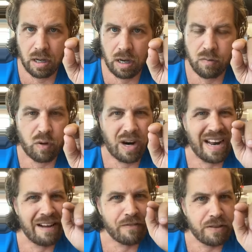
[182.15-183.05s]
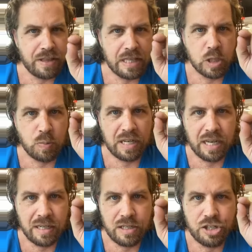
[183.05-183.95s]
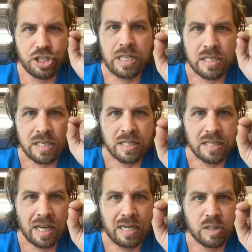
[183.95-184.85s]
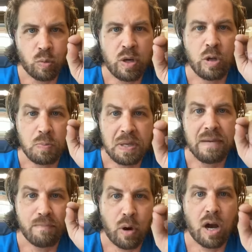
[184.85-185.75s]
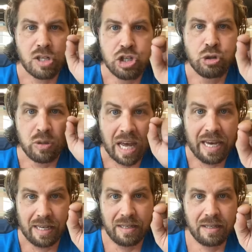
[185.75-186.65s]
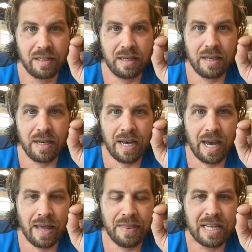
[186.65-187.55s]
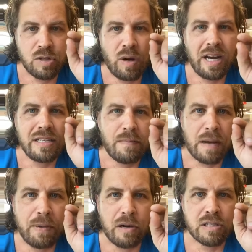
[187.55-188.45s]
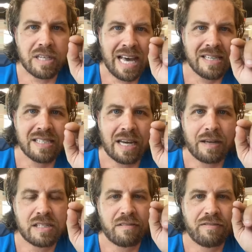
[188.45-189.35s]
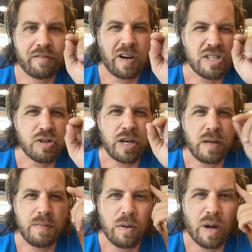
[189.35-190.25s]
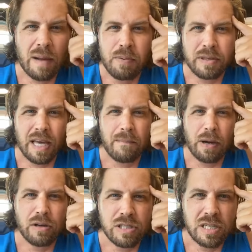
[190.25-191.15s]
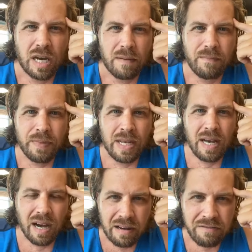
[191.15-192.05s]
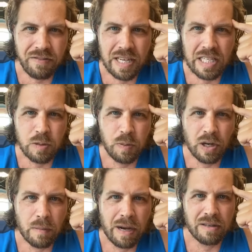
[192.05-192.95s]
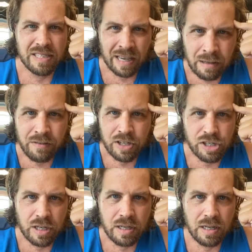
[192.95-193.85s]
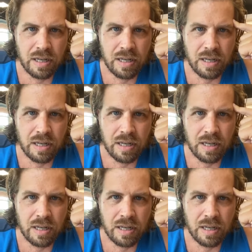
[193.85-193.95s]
of where everything that's been hidden, Jesus says, will be brought to light. And that's why I did my post last time, because it frustrated me when I put that post up on Facebook about television,